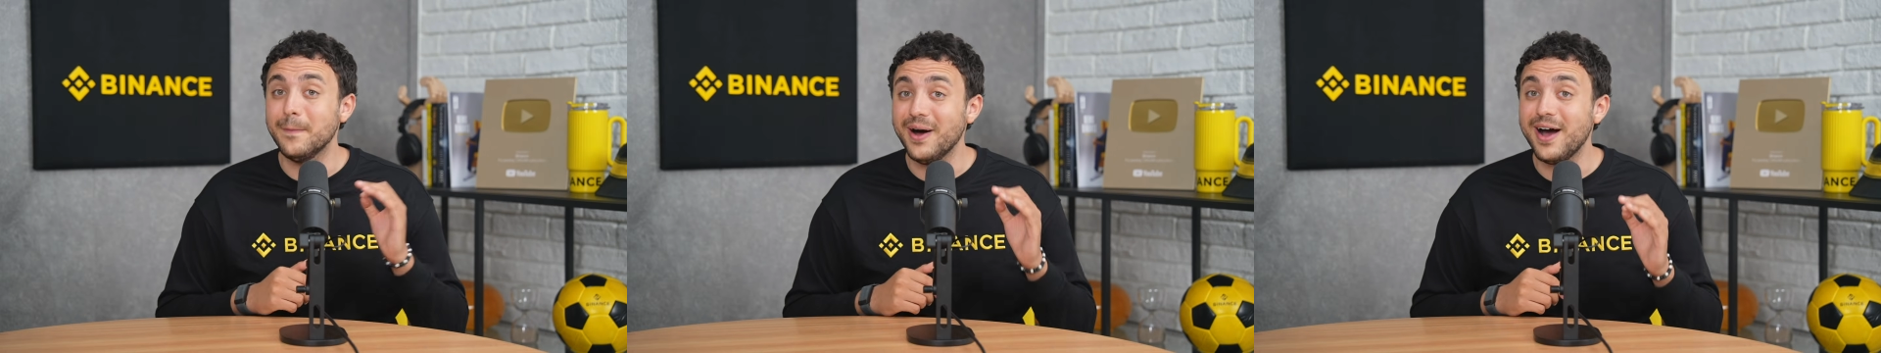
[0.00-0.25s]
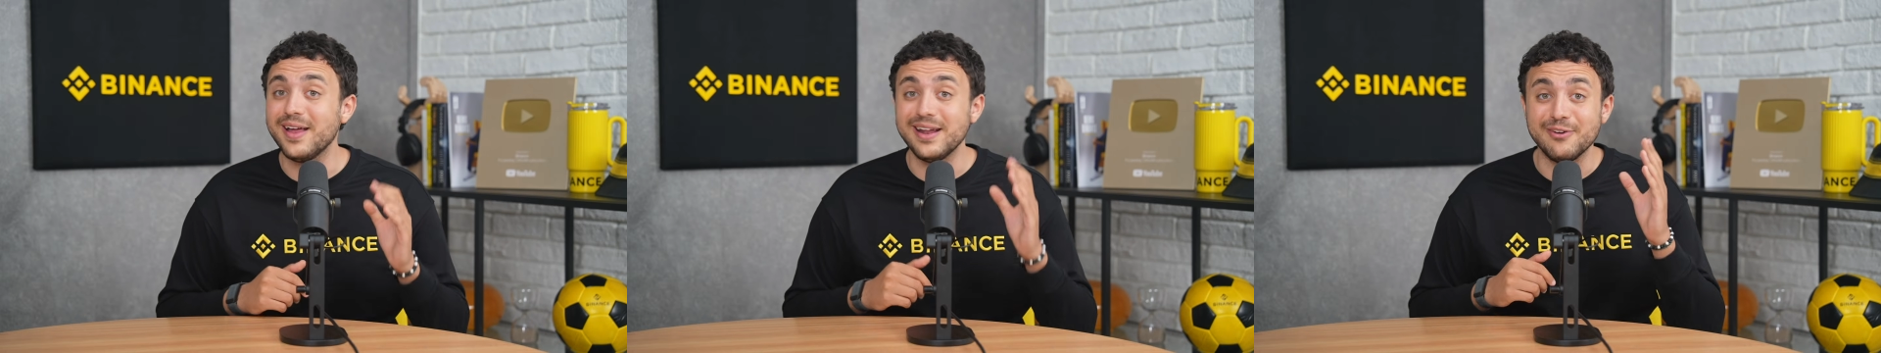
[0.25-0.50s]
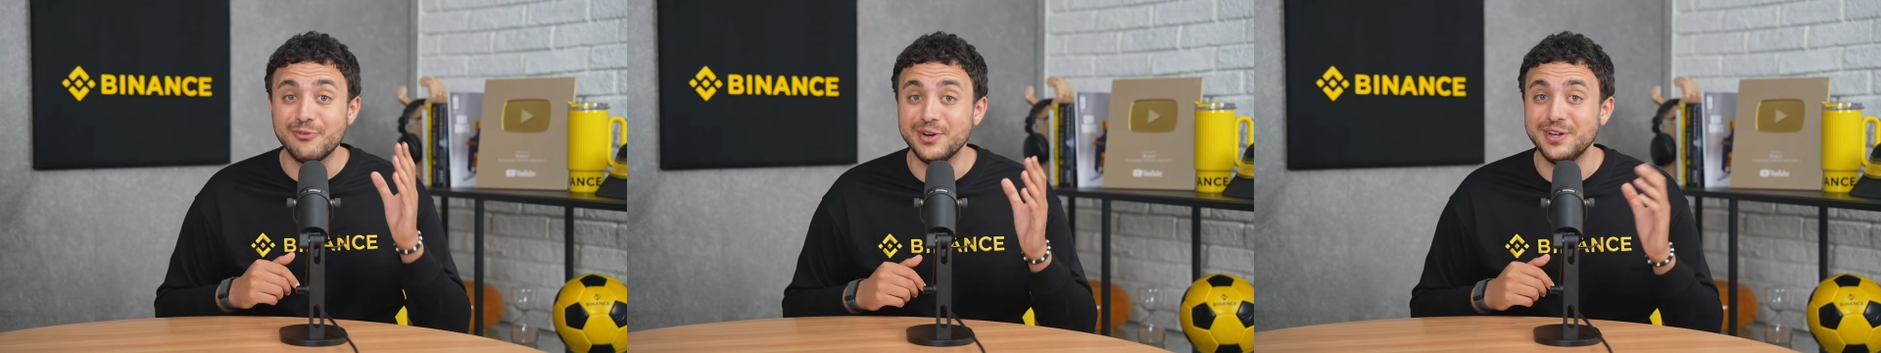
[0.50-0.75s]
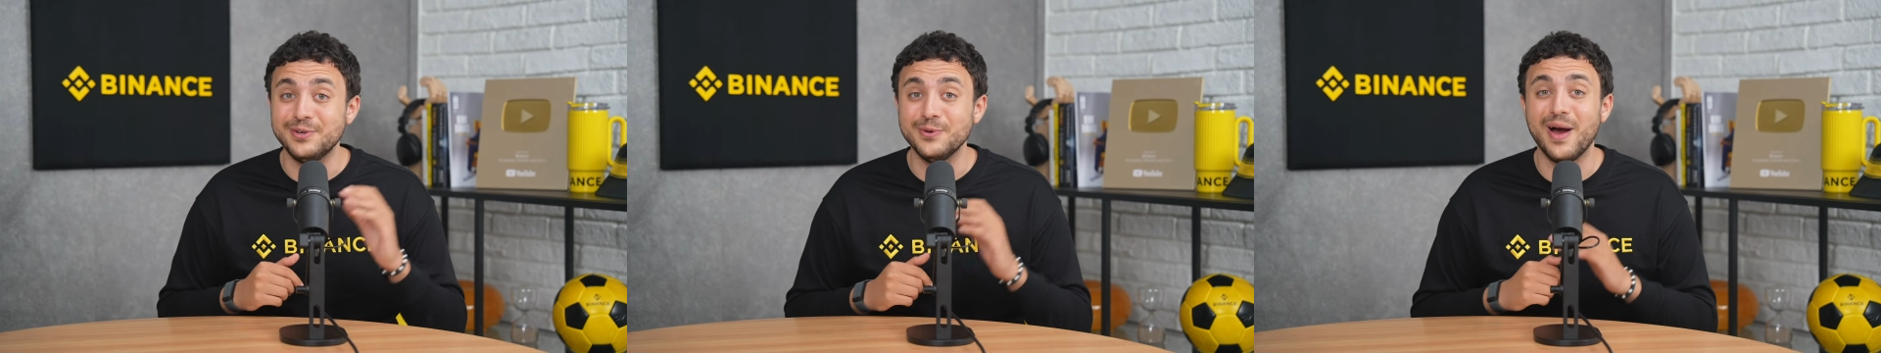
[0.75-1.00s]
But if
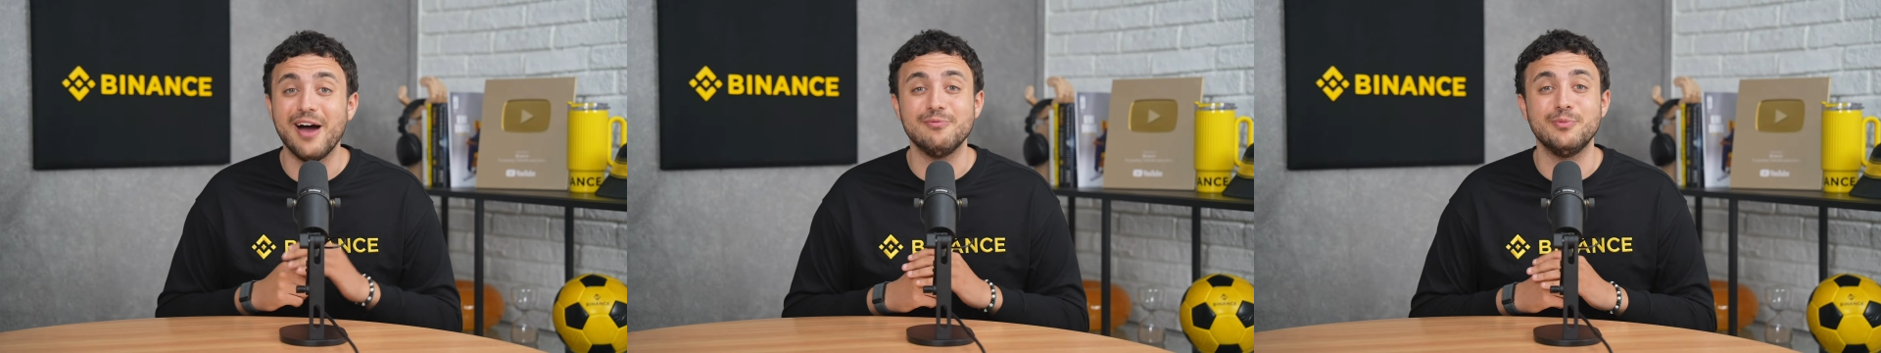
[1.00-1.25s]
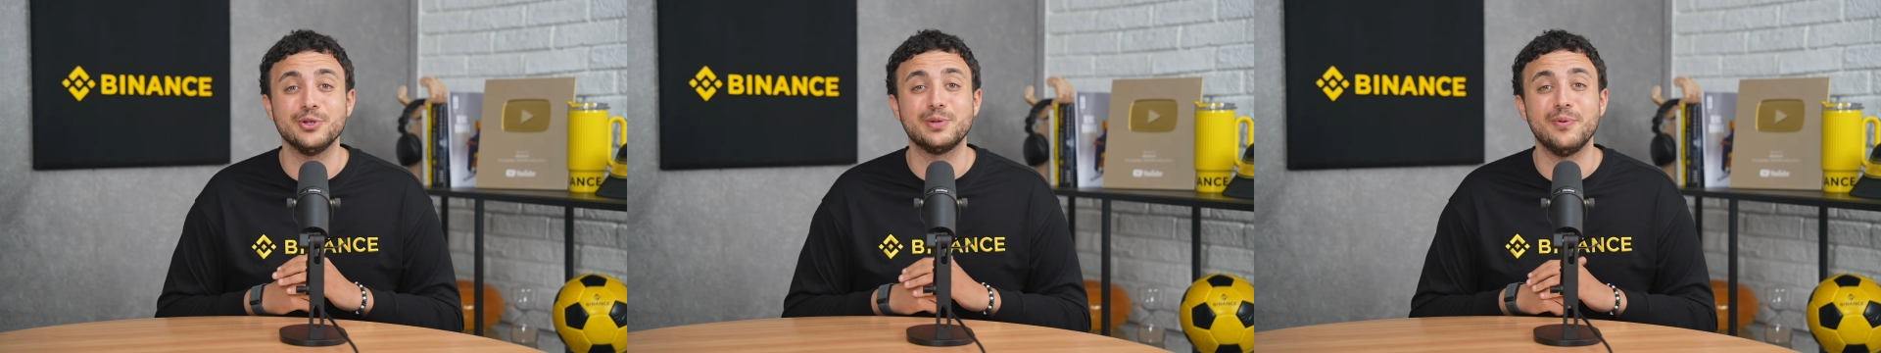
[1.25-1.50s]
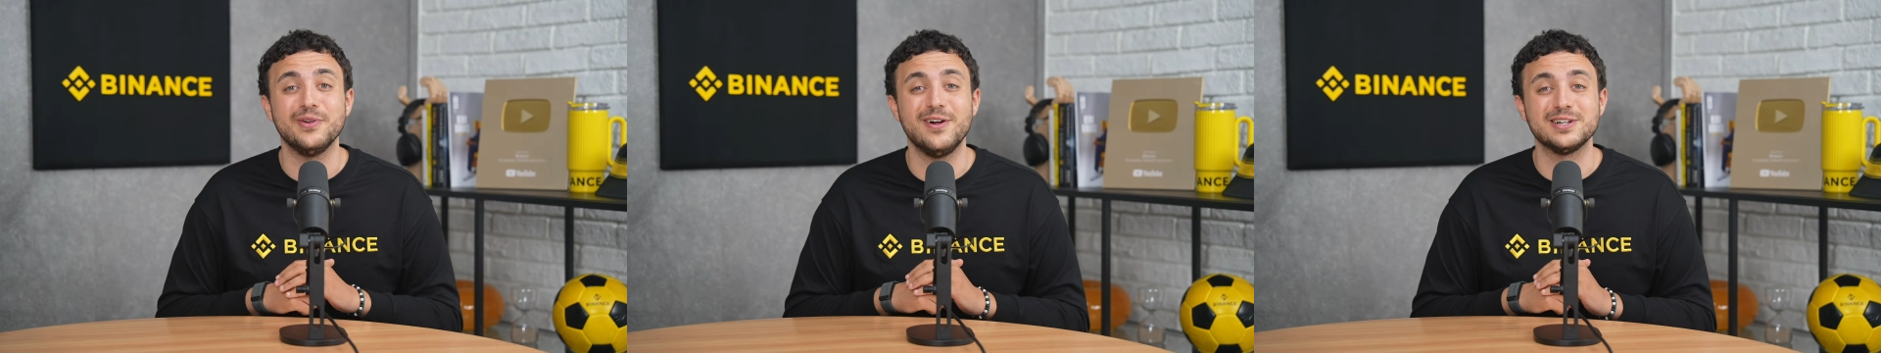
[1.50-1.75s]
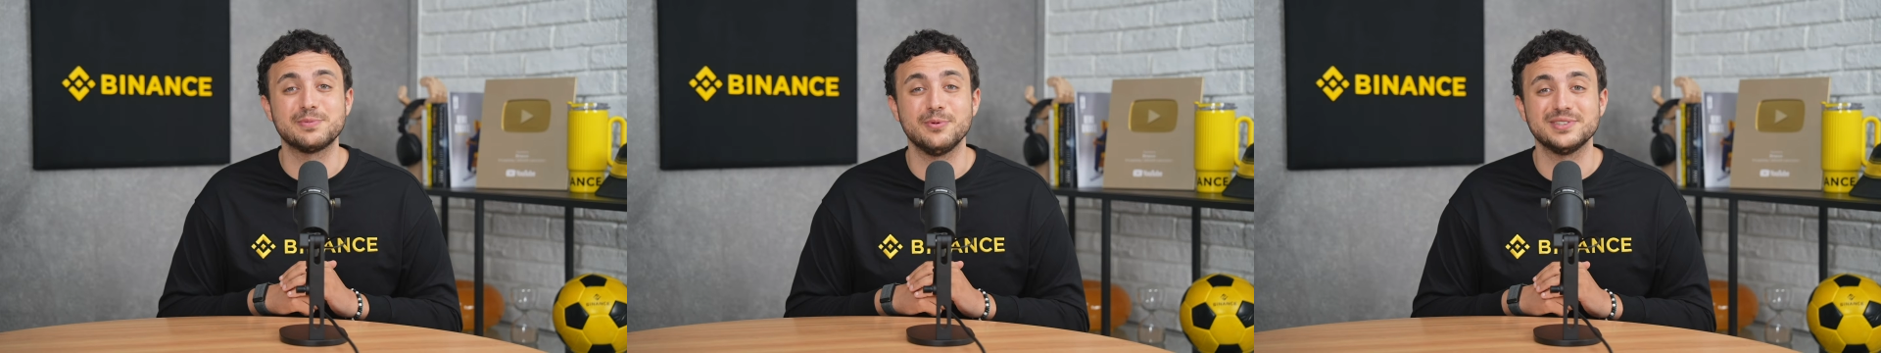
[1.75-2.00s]
we do have multiple
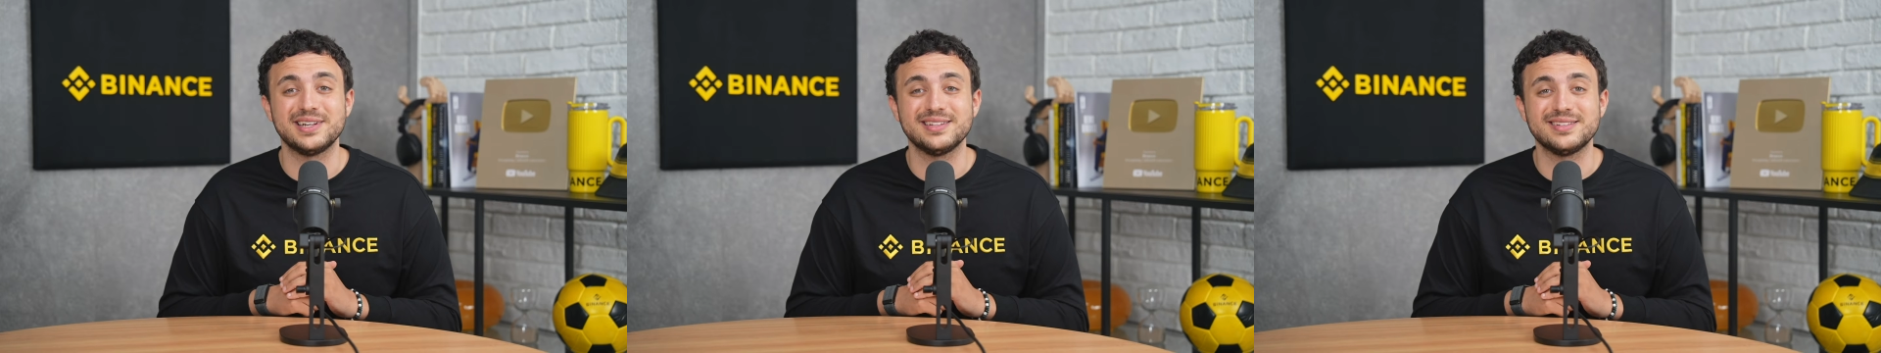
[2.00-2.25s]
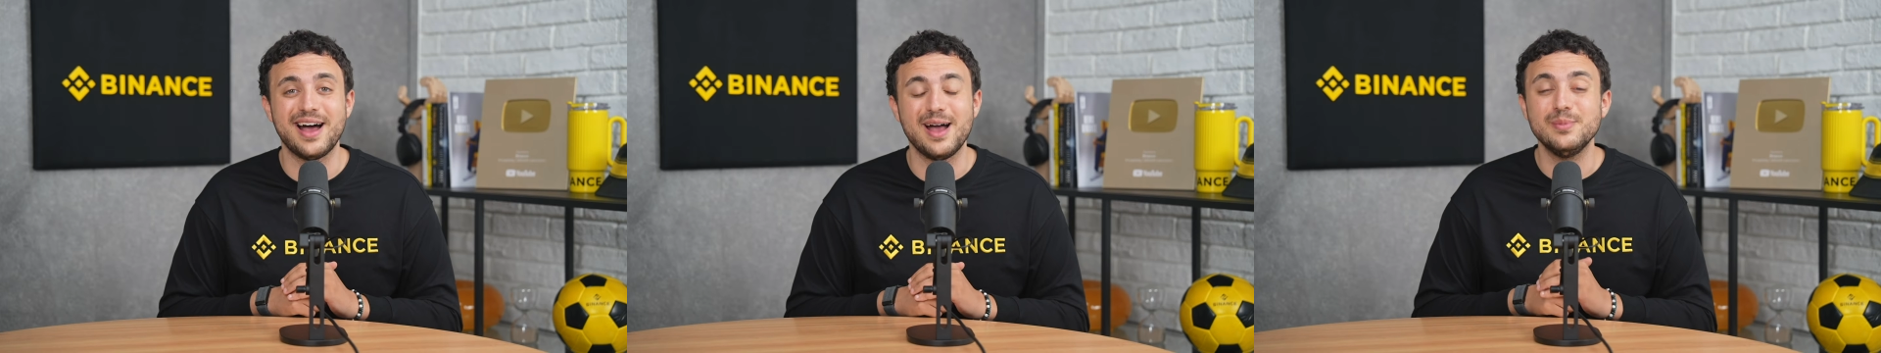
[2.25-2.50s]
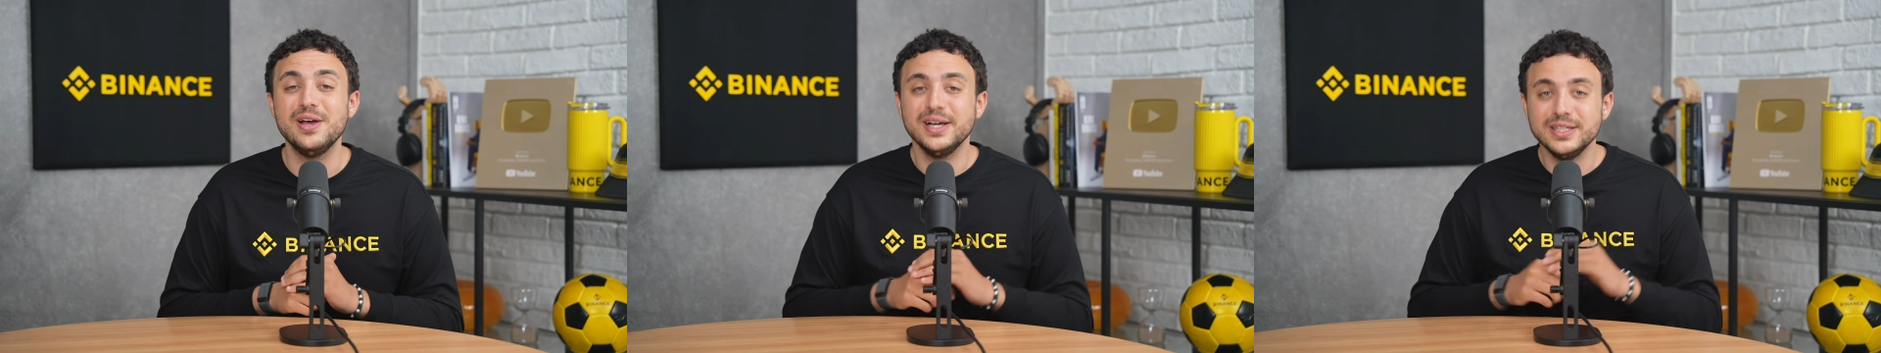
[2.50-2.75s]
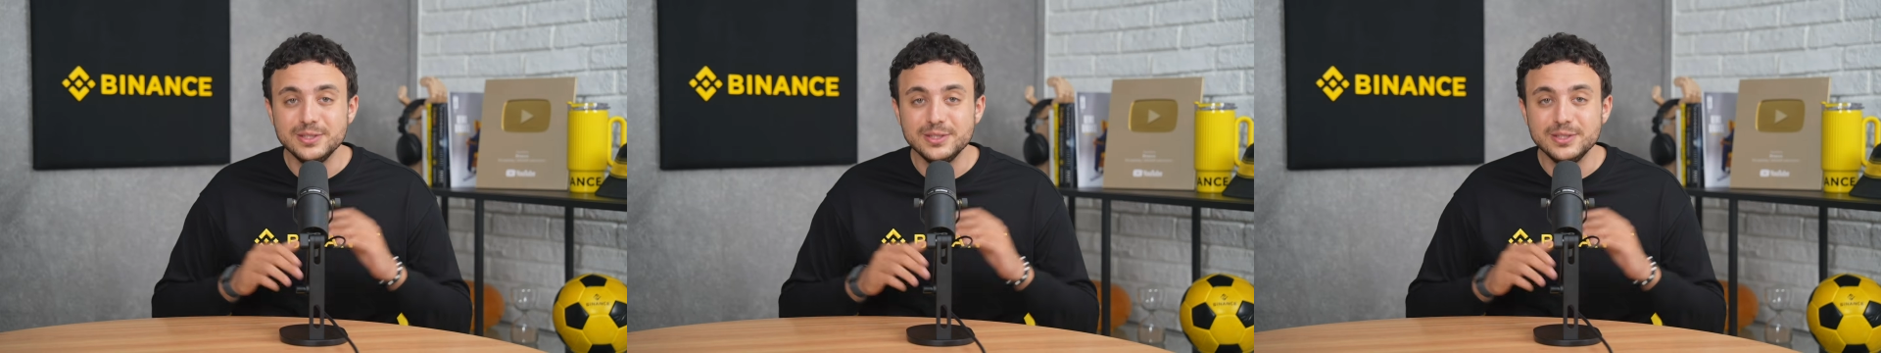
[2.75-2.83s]
Launchpools at a time,